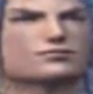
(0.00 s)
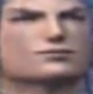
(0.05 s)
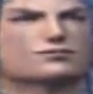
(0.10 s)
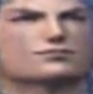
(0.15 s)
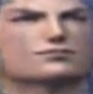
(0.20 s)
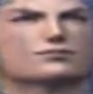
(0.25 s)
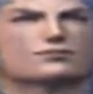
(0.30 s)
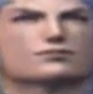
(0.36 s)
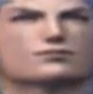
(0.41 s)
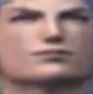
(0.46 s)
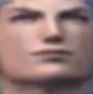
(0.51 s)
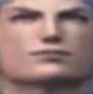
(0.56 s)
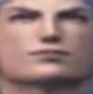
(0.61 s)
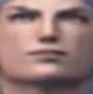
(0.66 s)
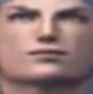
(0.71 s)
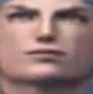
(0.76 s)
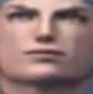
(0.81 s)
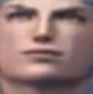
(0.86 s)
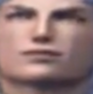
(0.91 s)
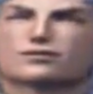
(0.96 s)

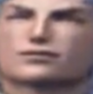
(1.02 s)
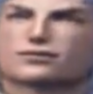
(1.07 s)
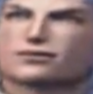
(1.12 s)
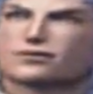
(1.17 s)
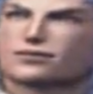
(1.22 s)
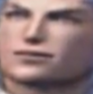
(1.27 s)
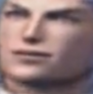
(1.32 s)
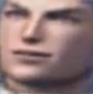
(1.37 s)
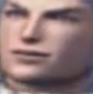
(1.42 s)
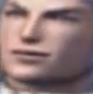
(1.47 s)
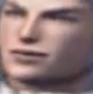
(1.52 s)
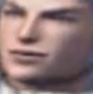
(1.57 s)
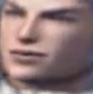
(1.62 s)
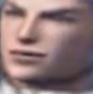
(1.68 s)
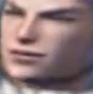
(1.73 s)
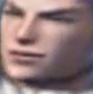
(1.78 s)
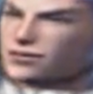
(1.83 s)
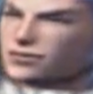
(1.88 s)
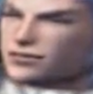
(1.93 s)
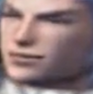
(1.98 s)

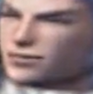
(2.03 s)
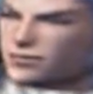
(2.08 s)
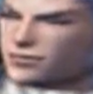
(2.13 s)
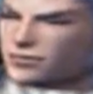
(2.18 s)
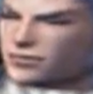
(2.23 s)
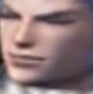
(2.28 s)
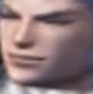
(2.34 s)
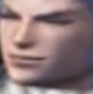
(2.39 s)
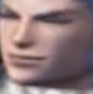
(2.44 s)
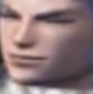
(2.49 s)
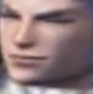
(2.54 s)
(silence)